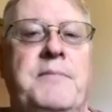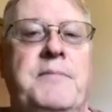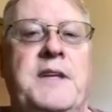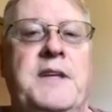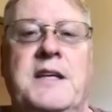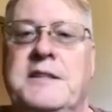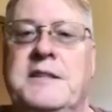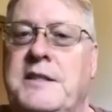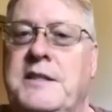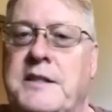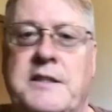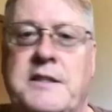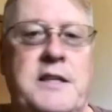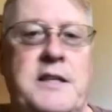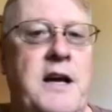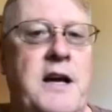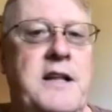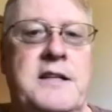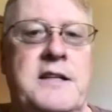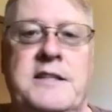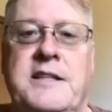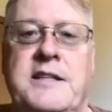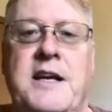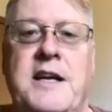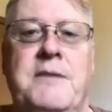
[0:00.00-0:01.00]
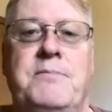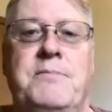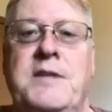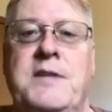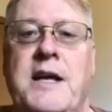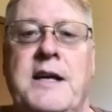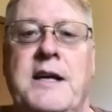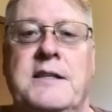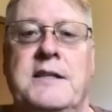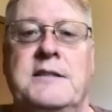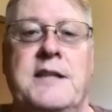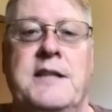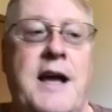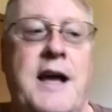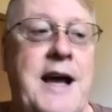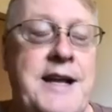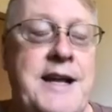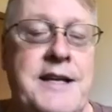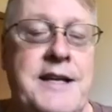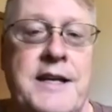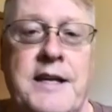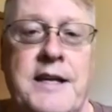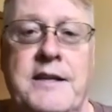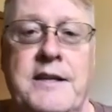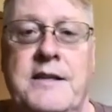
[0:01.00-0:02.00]
you saw the same things I
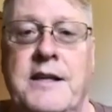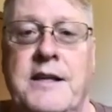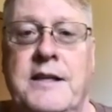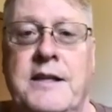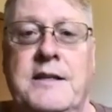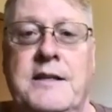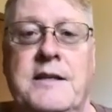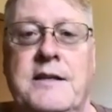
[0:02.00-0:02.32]
did